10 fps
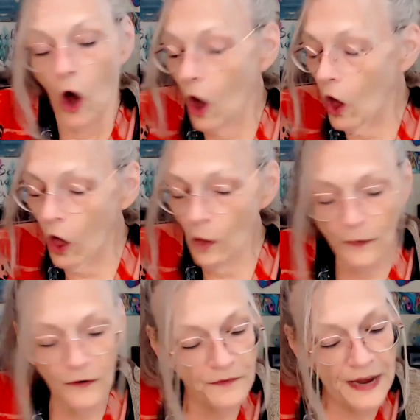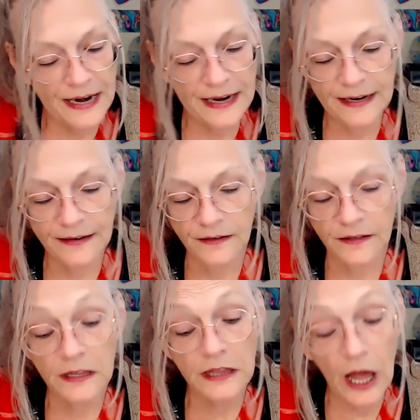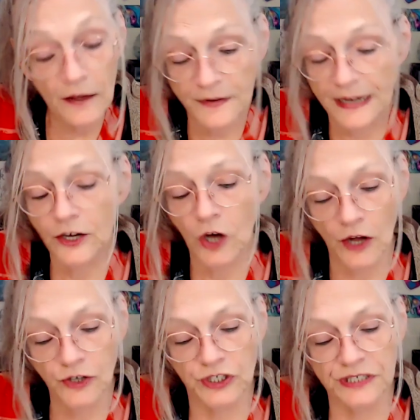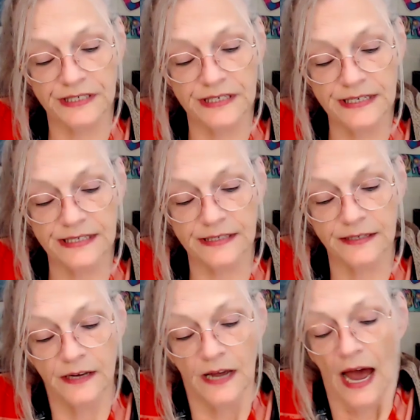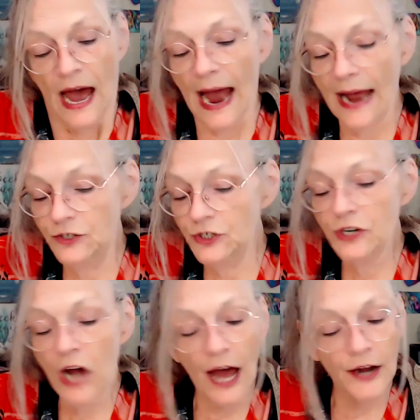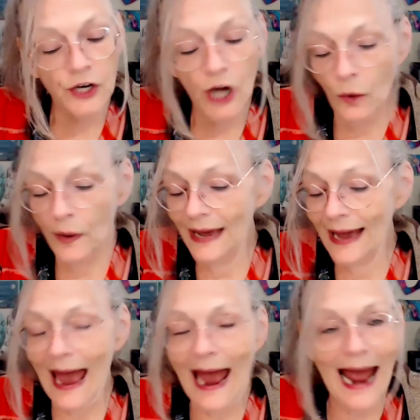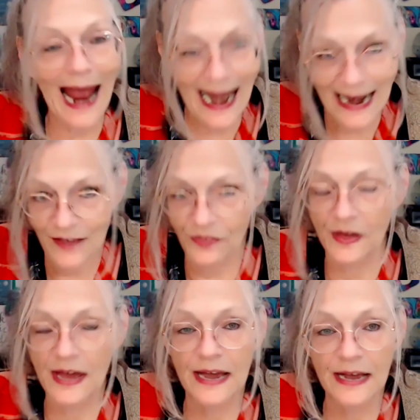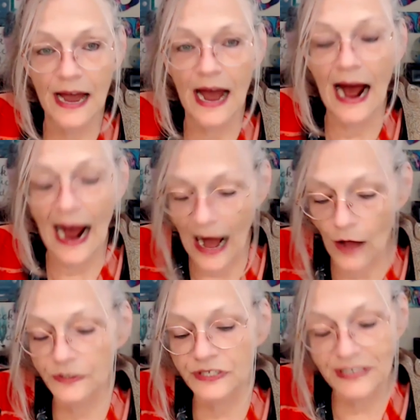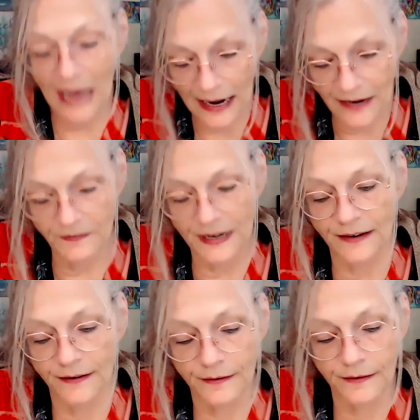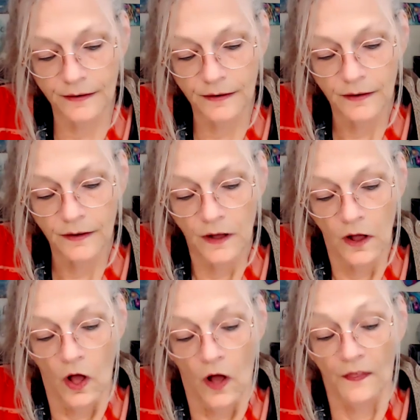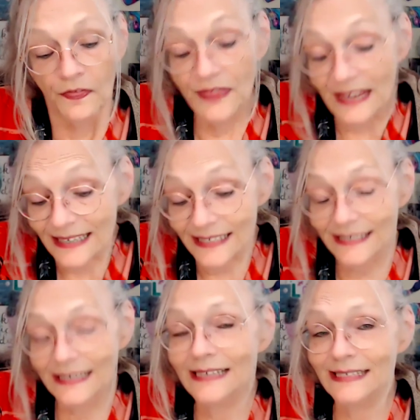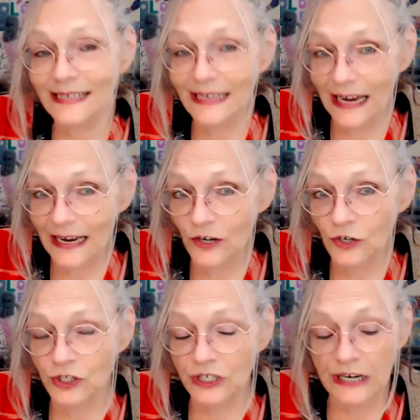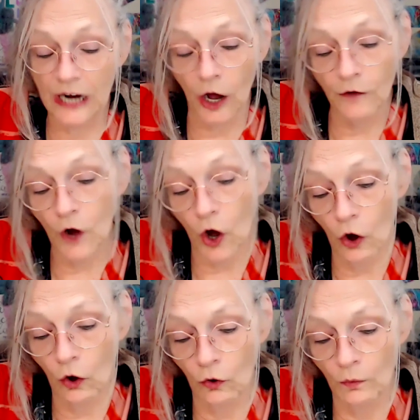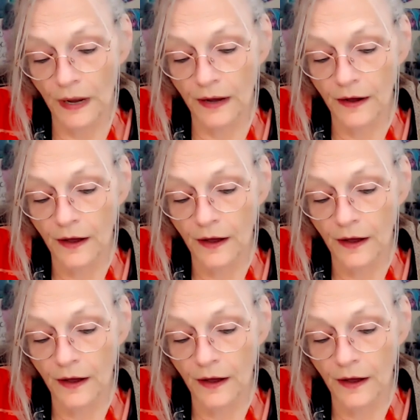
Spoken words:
all-pervading, loving consciousness and not knowing anything outside of it. This is the energy of home,